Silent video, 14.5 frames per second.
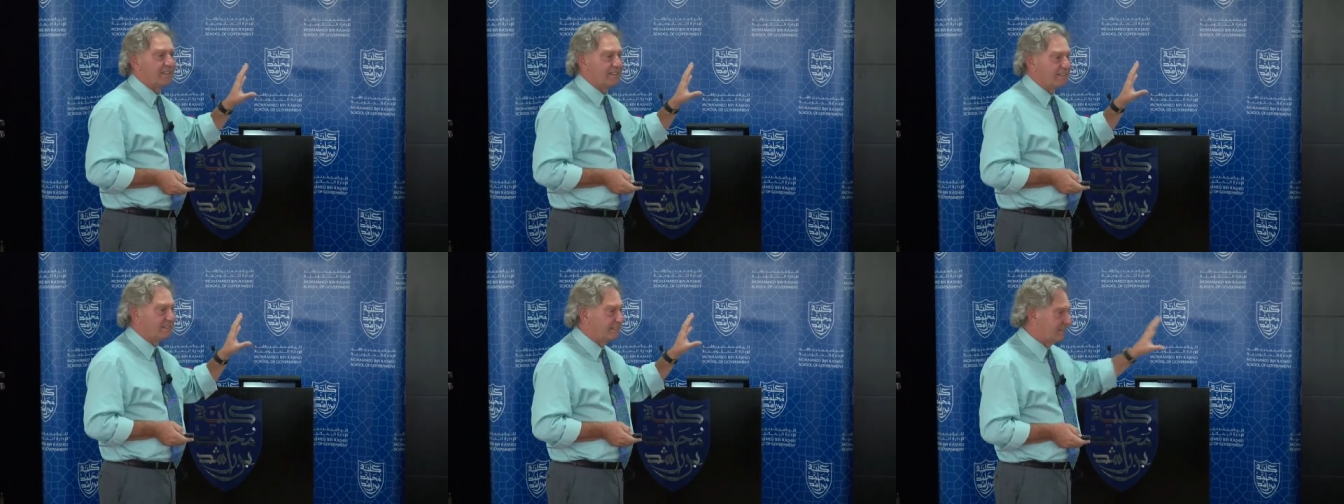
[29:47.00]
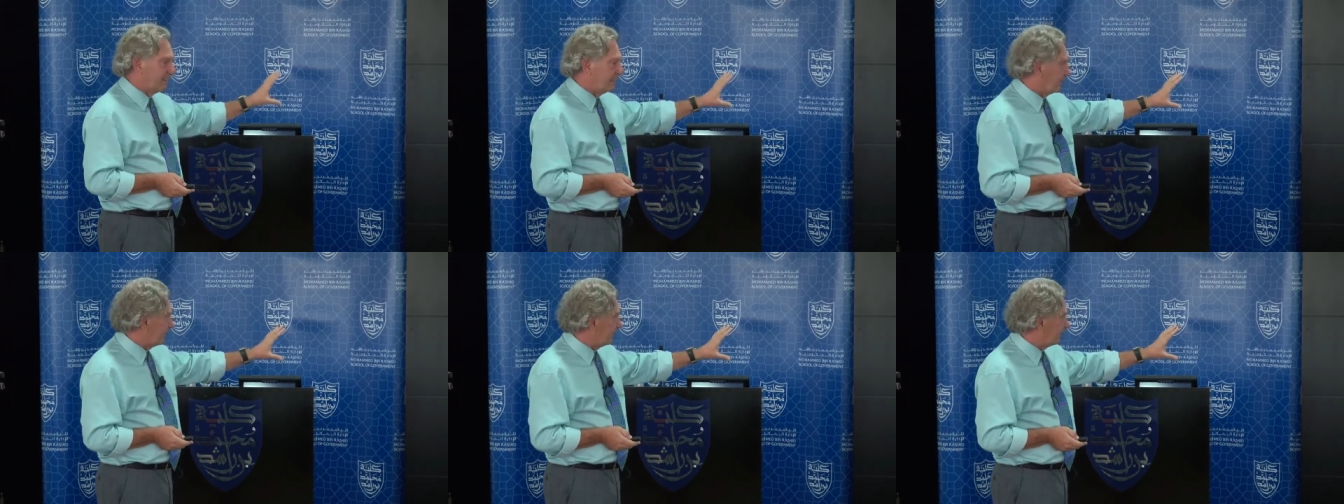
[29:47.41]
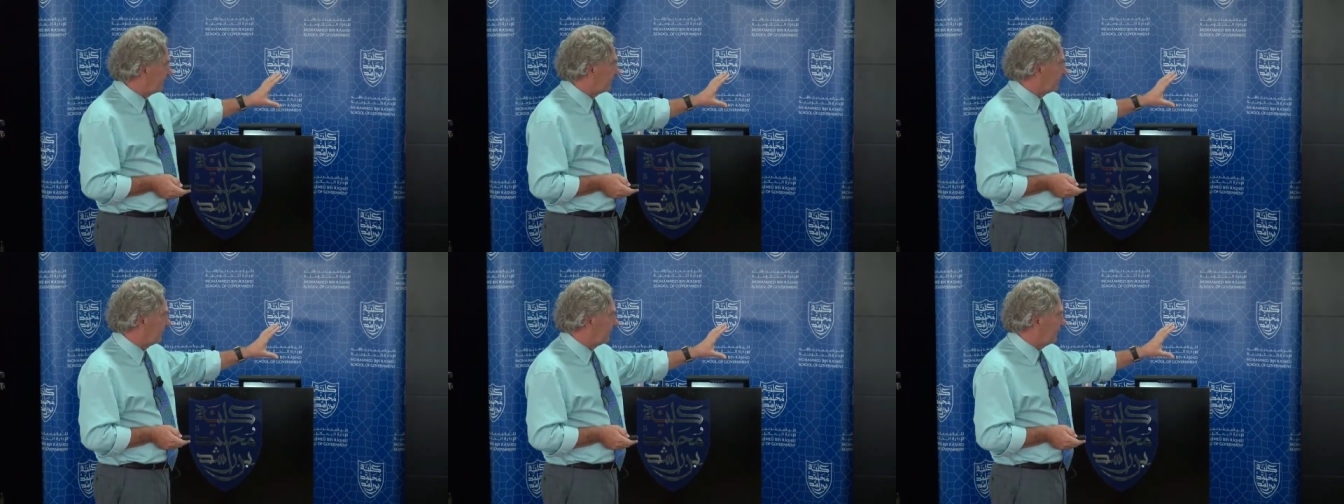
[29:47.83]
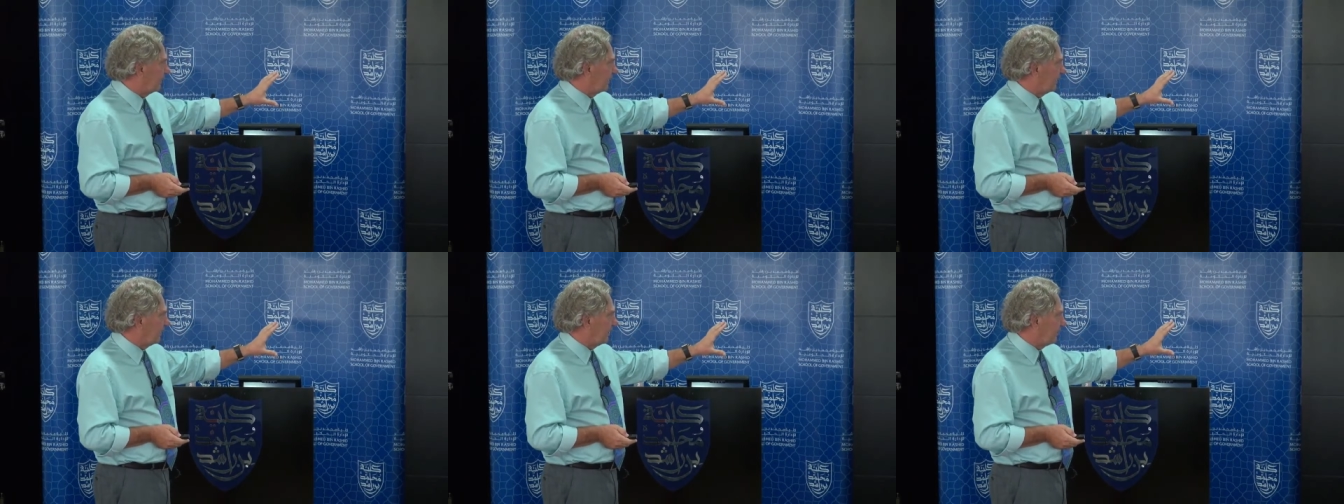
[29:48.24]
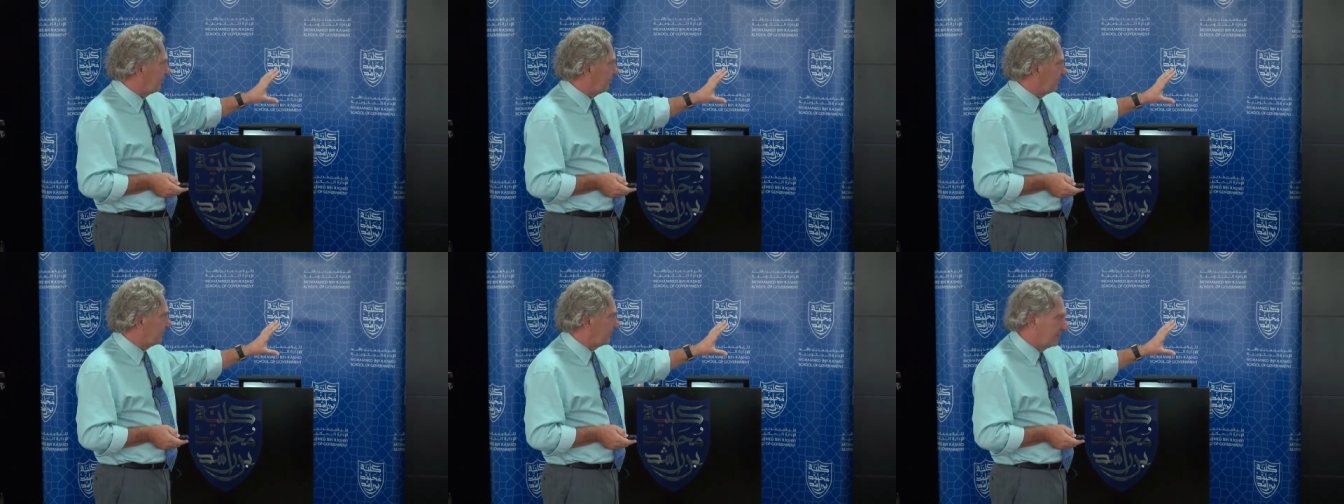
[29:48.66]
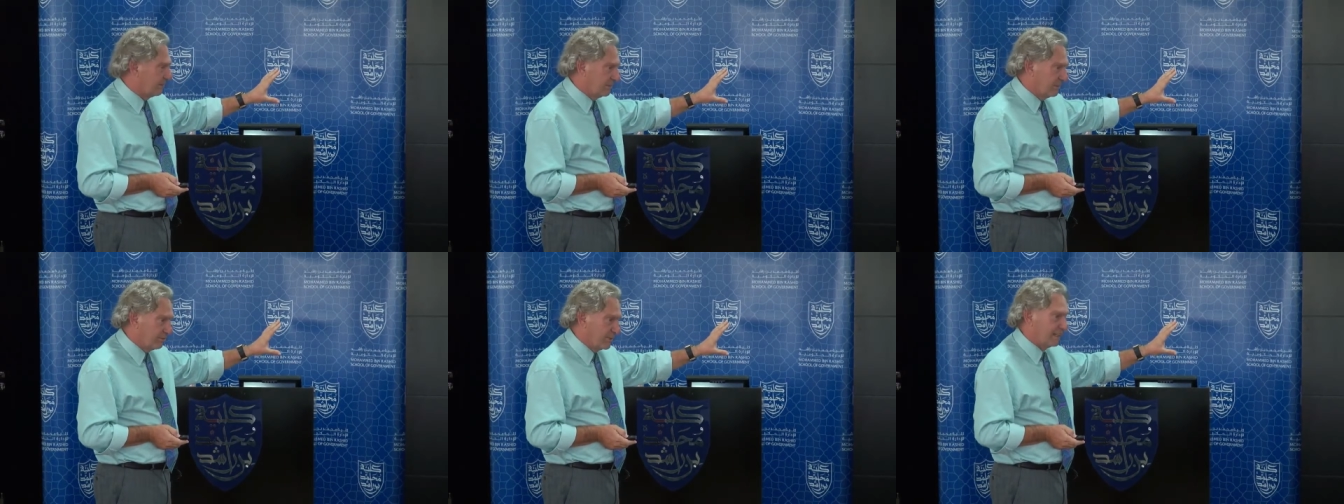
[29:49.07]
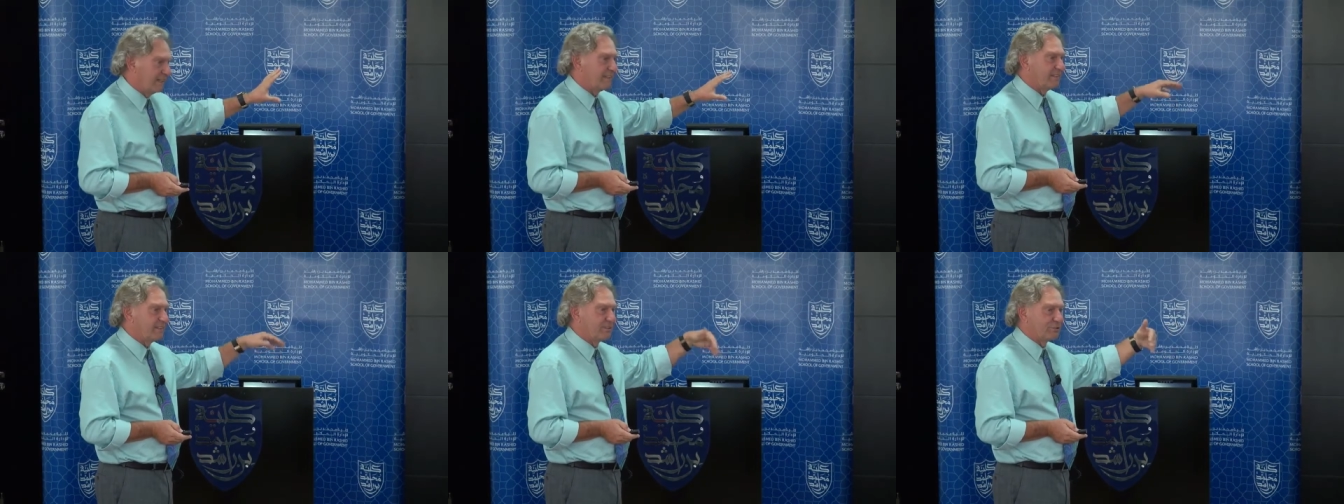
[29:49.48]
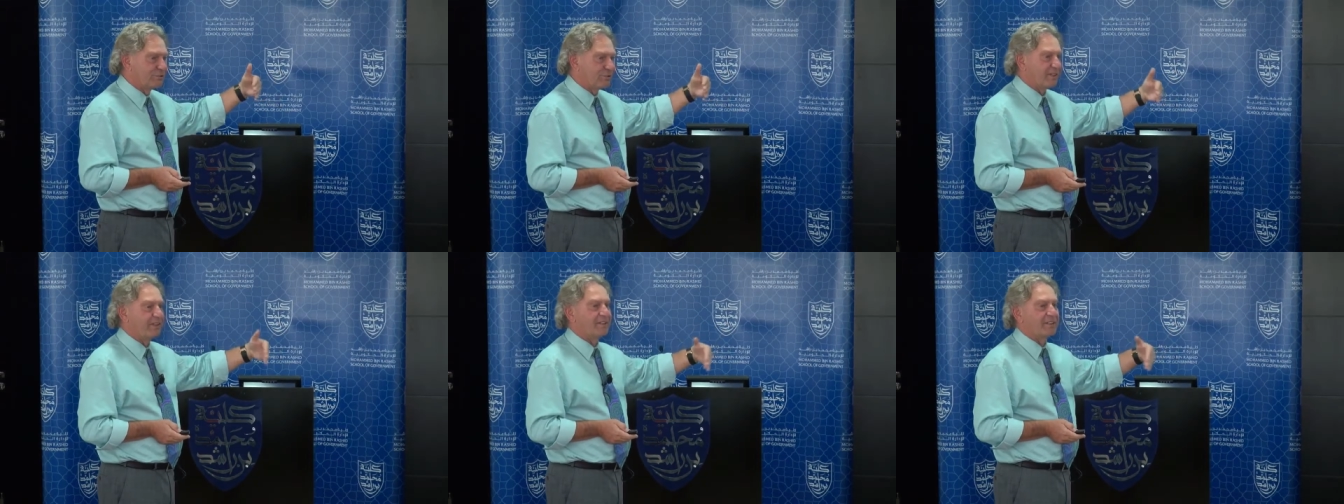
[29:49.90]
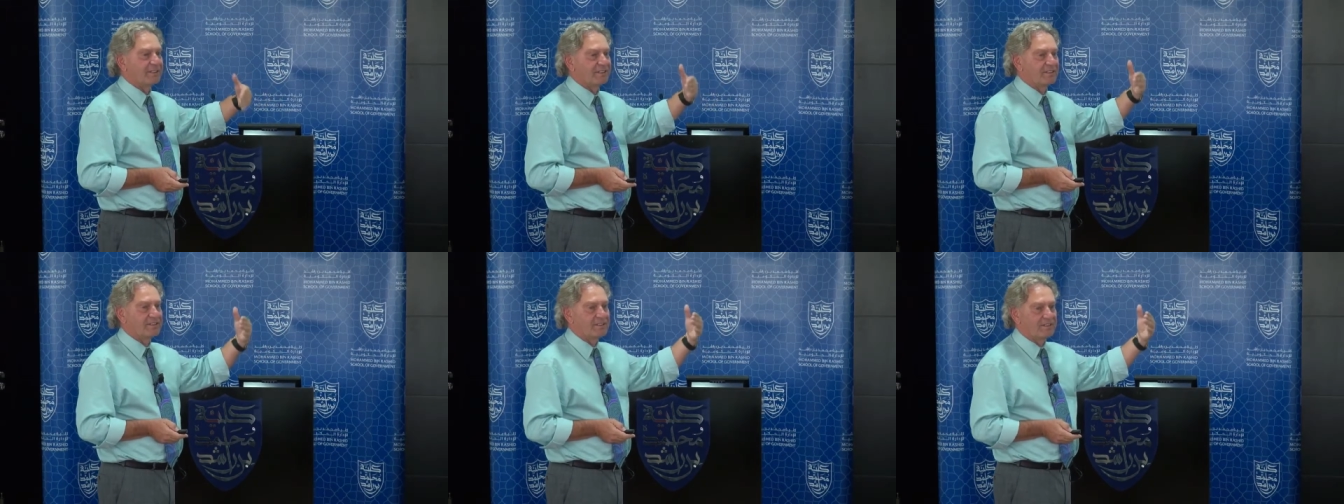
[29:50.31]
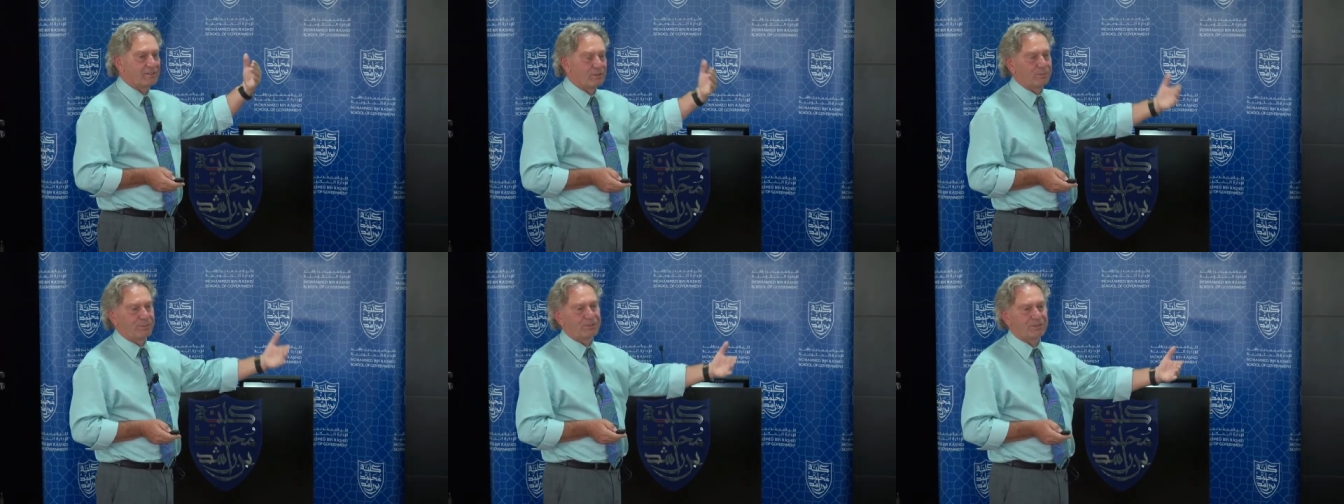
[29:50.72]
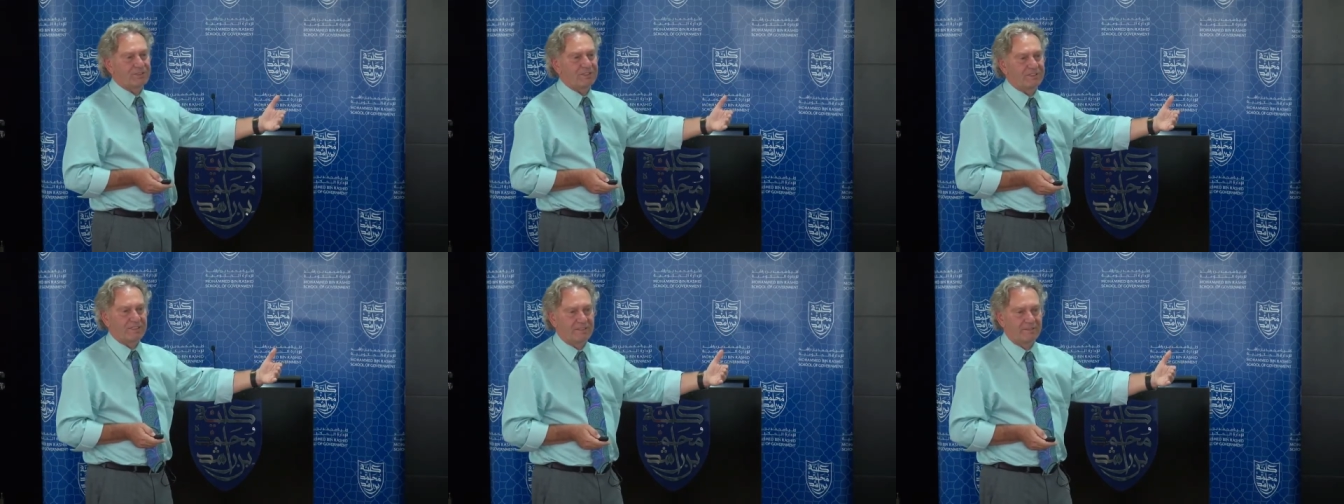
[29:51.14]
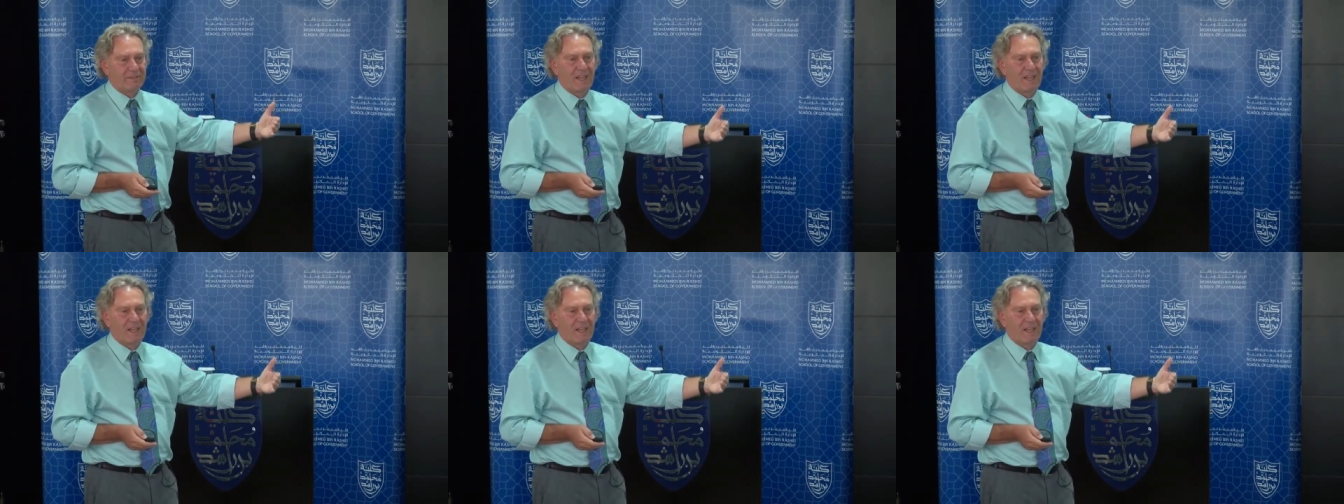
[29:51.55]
in cities a three trillion opportunity.